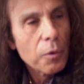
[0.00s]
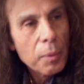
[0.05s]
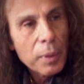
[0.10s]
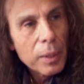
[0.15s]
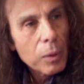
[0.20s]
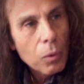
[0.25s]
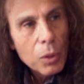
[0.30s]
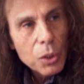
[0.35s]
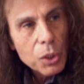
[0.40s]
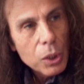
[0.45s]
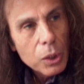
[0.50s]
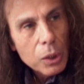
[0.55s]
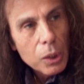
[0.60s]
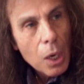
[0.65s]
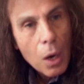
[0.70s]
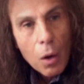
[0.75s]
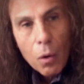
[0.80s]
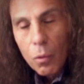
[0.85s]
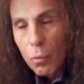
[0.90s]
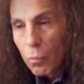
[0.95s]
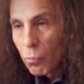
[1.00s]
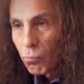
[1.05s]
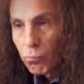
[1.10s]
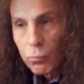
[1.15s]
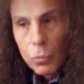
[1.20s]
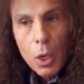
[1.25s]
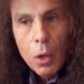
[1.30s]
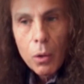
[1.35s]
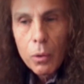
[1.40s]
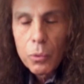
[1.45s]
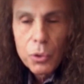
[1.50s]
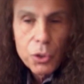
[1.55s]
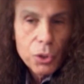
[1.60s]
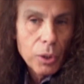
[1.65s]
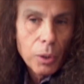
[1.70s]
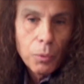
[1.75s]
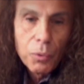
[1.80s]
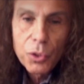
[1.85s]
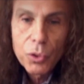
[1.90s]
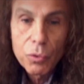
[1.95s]
for me. It wasn't. No, no, no it
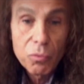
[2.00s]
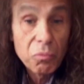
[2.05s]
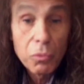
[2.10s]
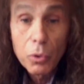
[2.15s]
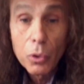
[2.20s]
was. It was